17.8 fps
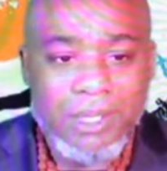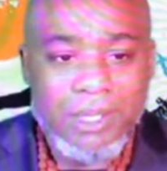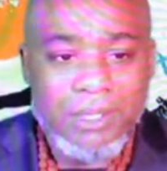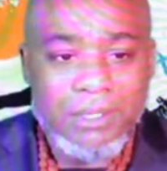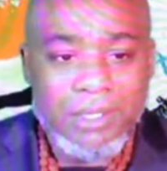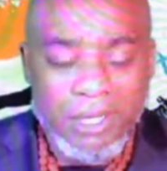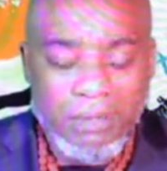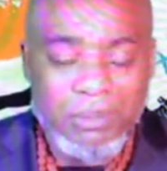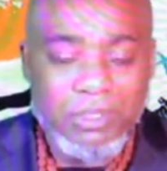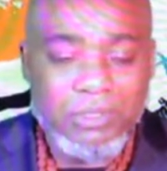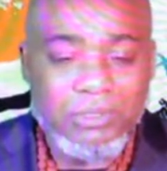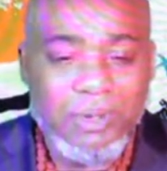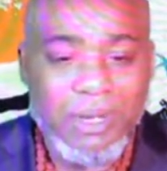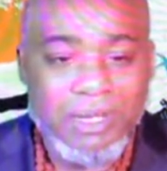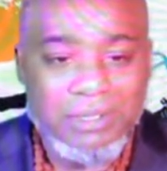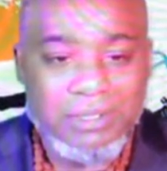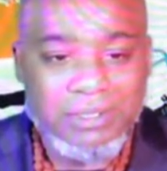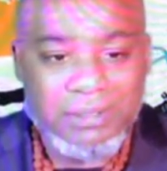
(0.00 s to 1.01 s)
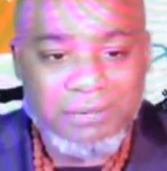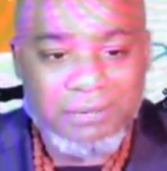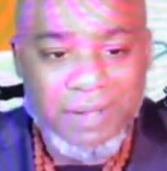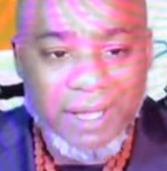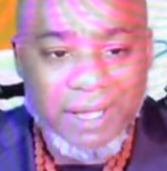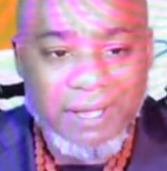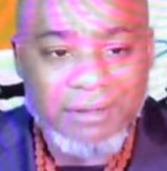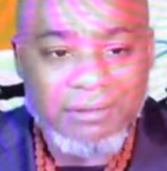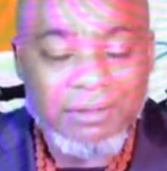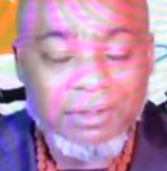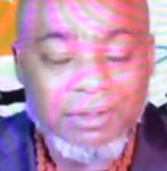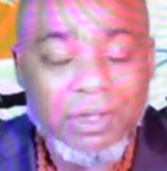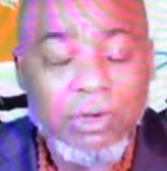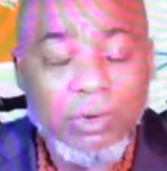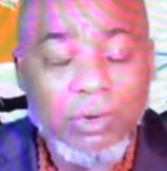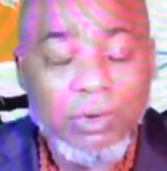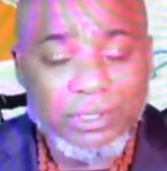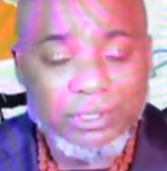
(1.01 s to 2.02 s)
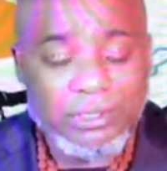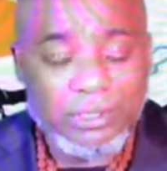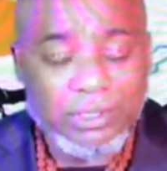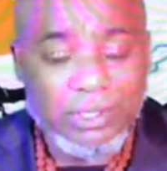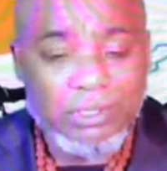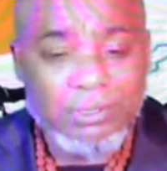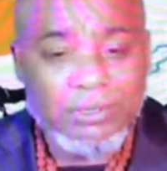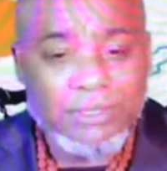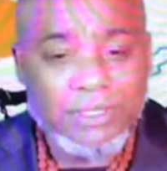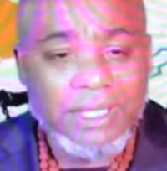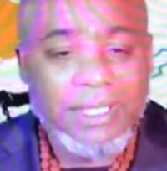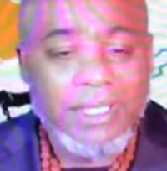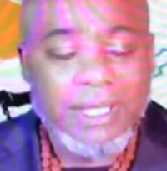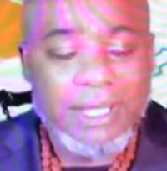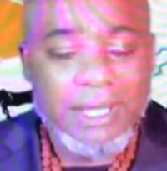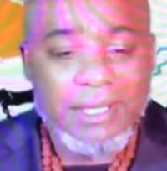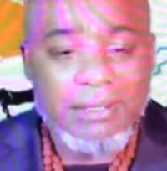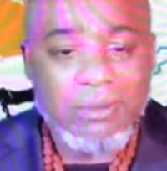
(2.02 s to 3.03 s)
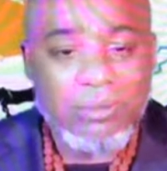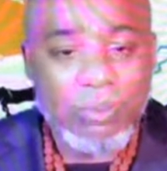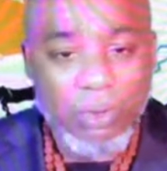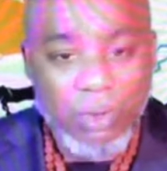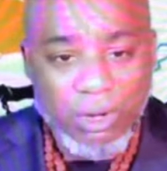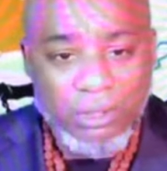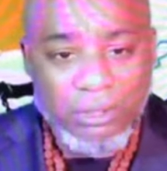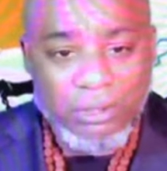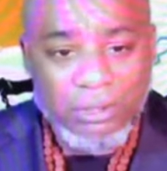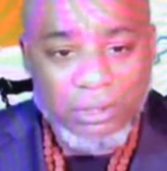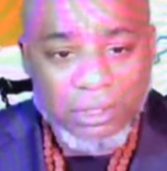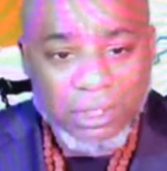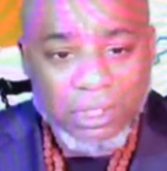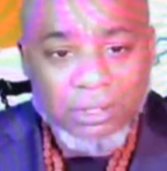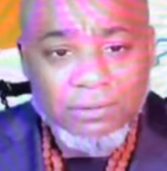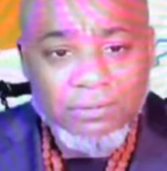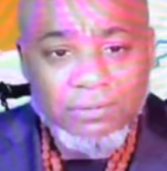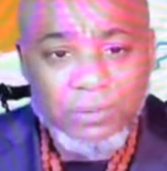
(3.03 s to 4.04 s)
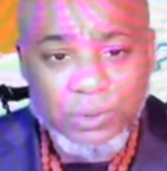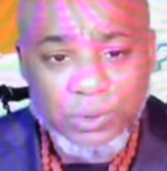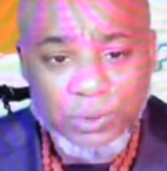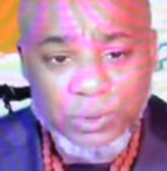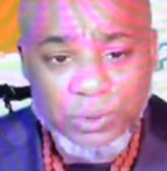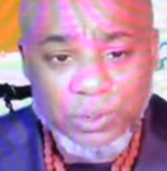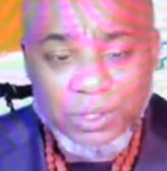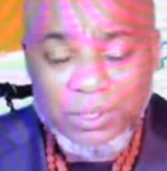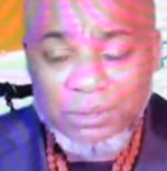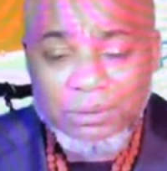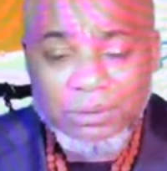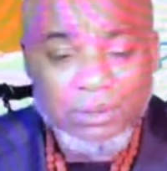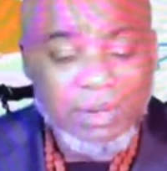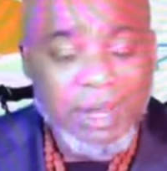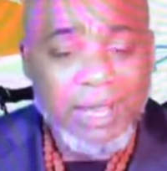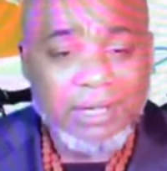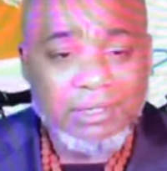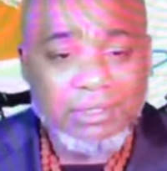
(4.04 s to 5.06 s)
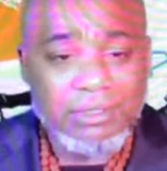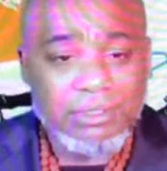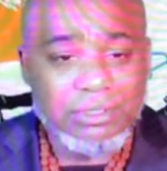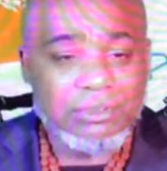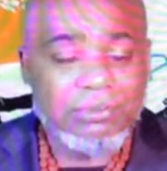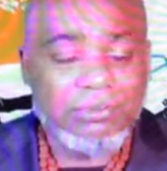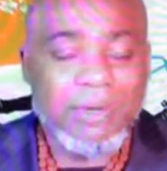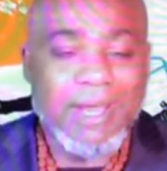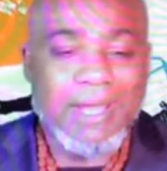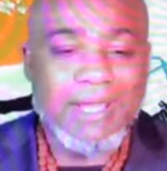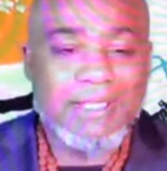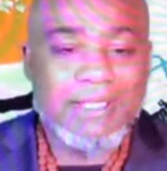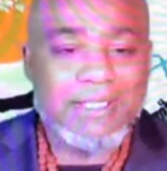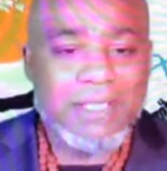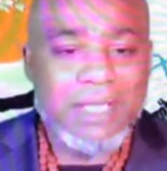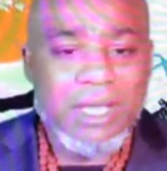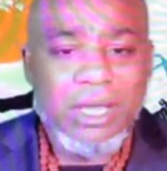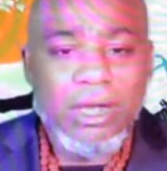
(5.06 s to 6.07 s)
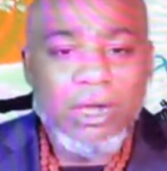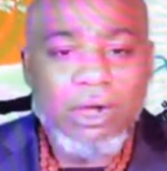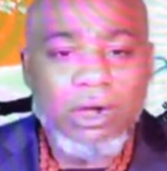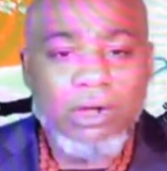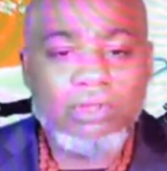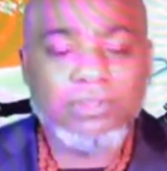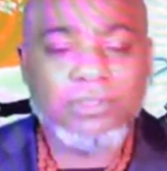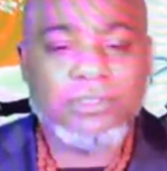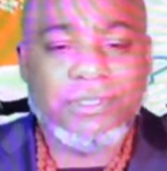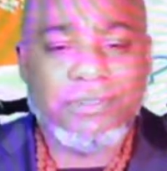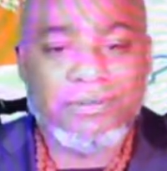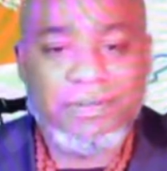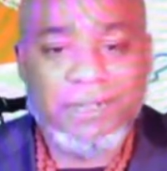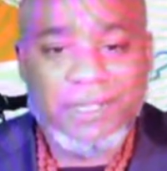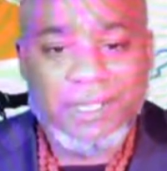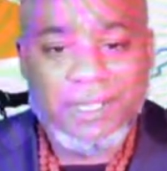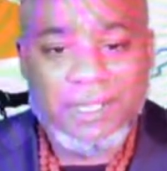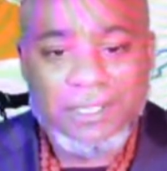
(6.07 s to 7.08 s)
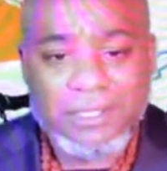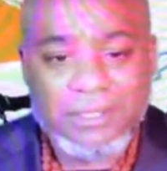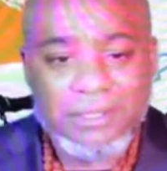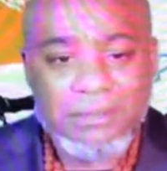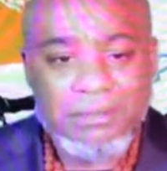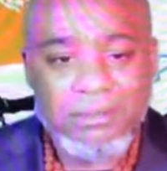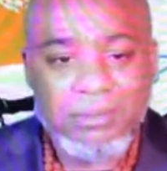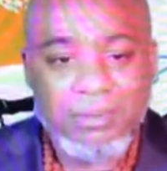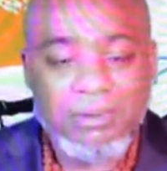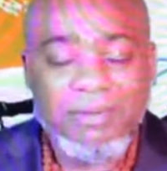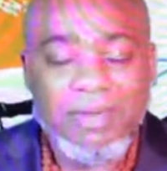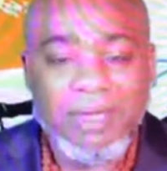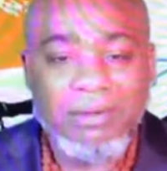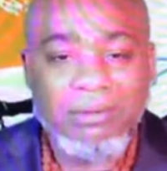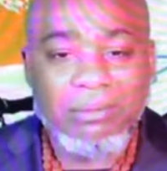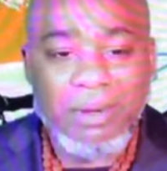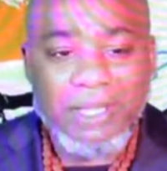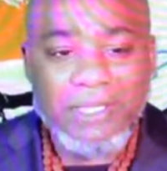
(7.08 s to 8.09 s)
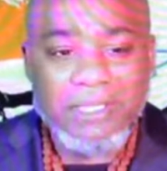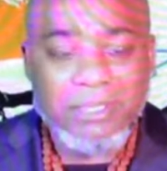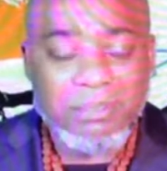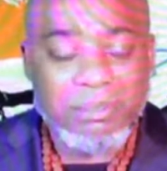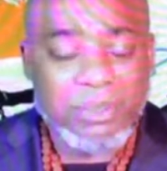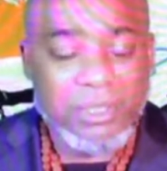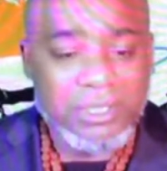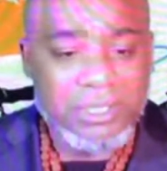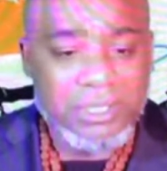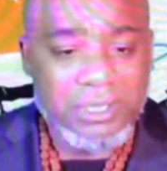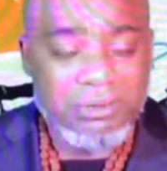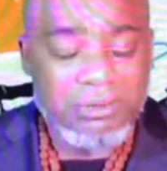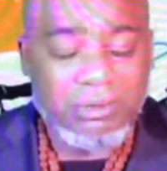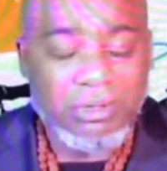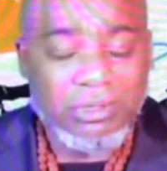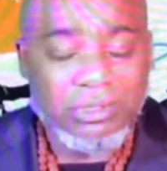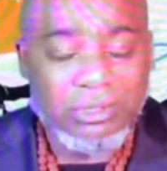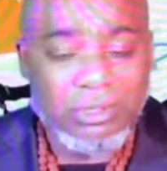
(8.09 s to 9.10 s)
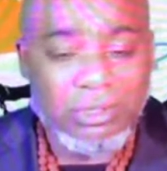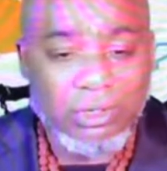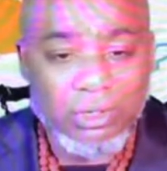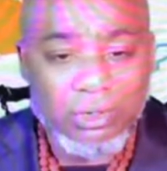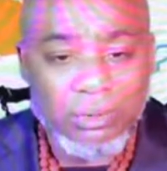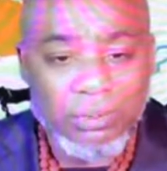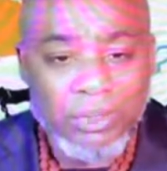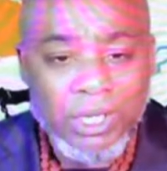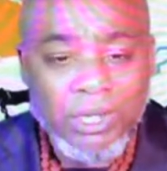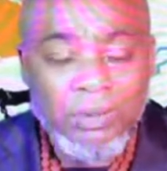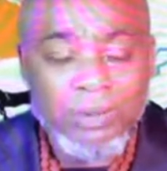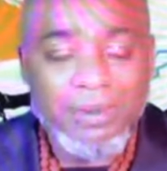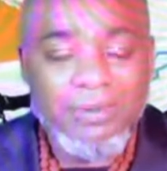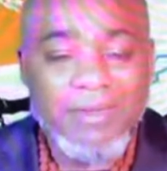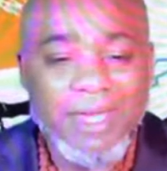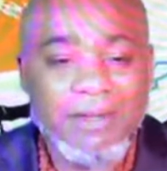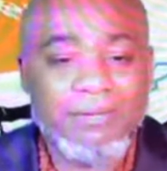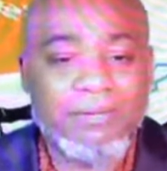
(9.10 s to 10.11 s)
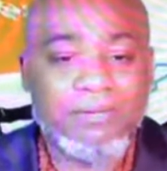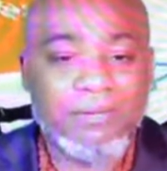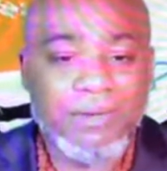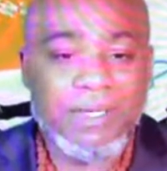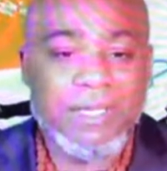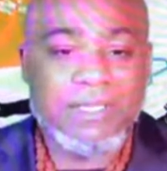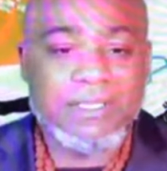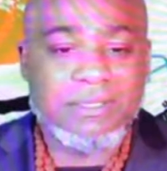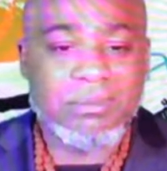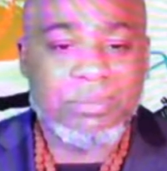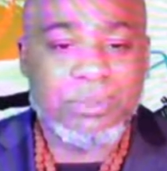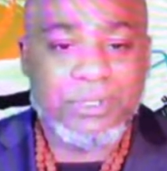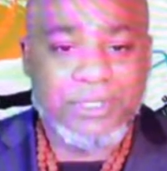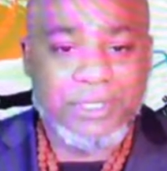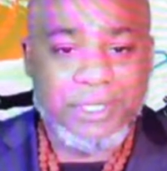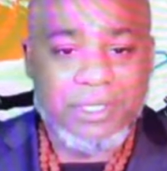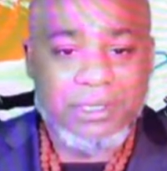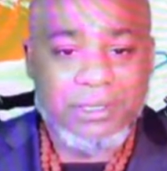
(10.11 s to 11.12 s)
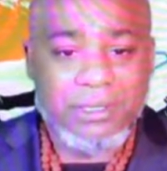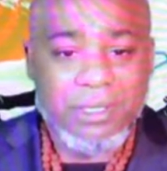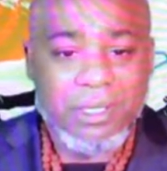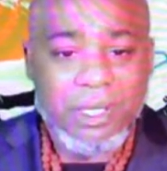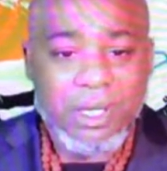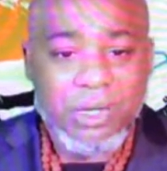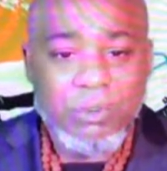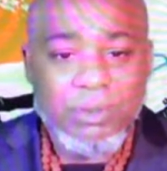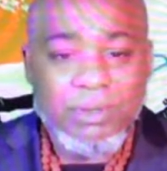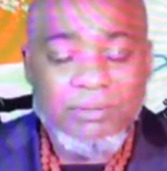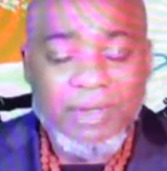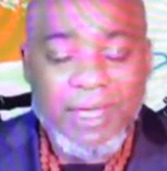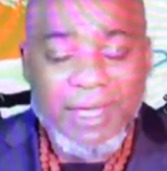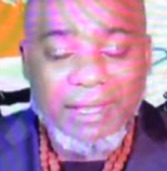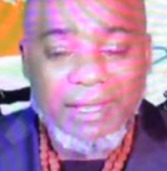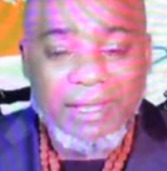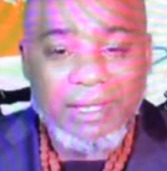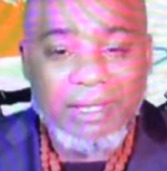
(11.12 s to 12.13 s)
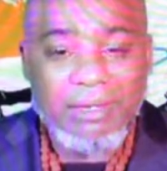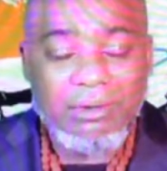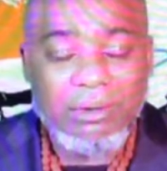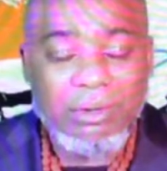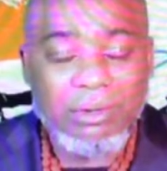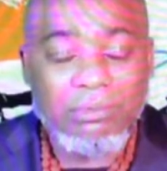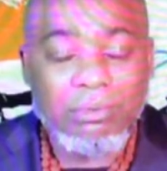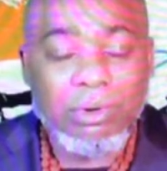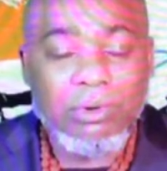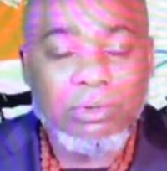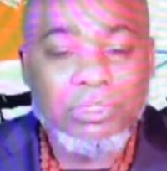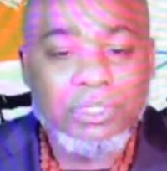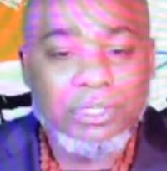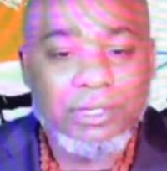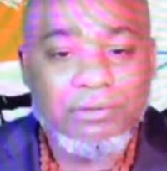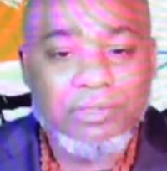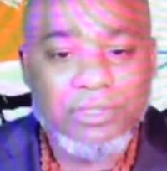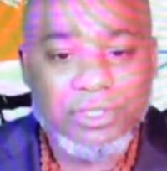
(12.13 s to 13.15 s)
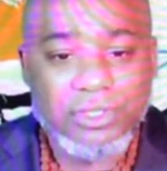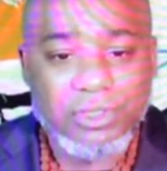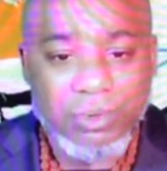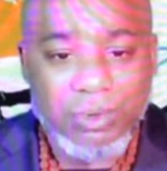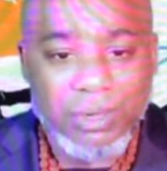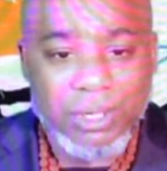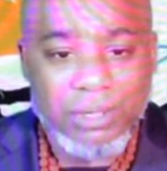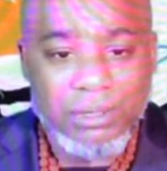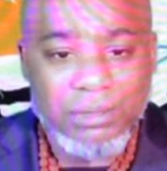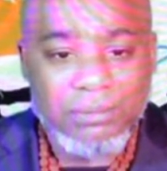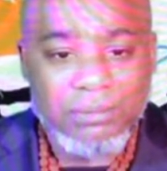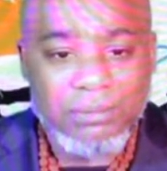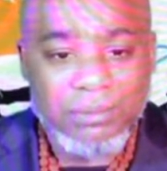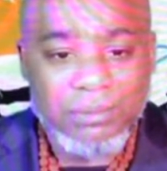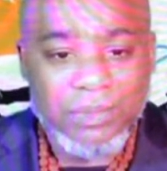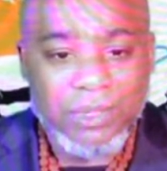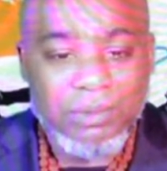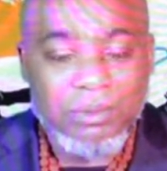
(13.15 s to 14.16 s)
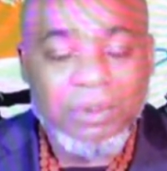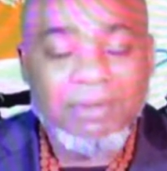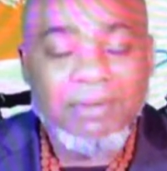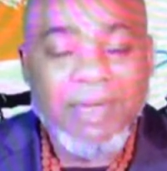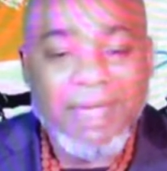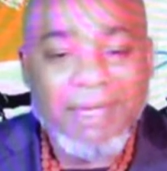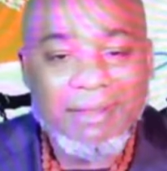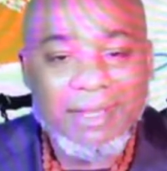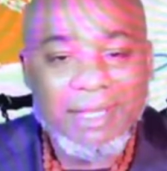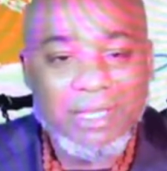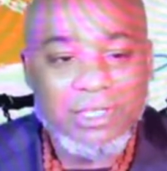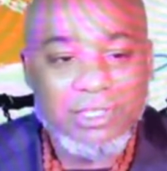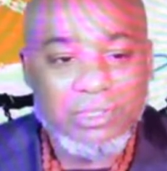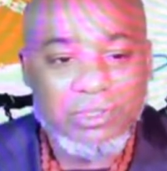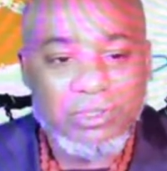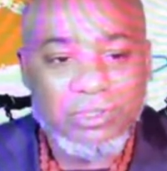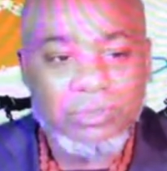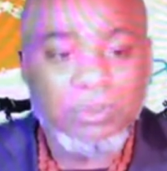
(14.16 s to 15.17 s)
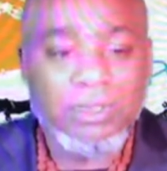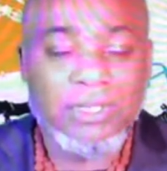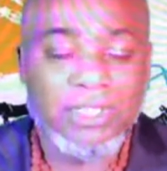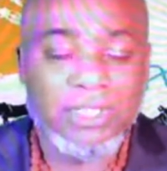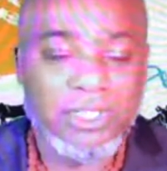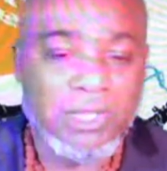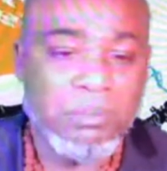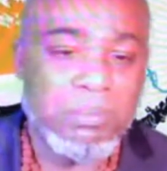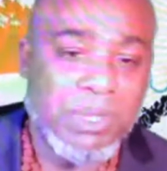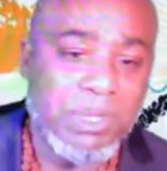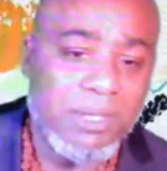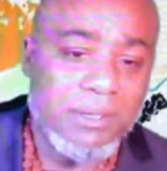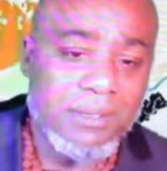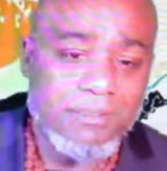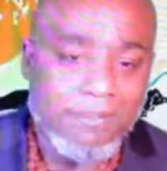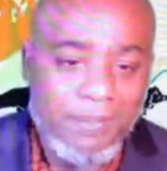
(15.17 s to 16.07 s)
They've been trying to survive on as little as they can. Water, food, crackers, rice, all those different things. We've had a rice depletion across the globe. We've had a freeze in Brazil. We've had erosion of soil. We've had issues with shipping.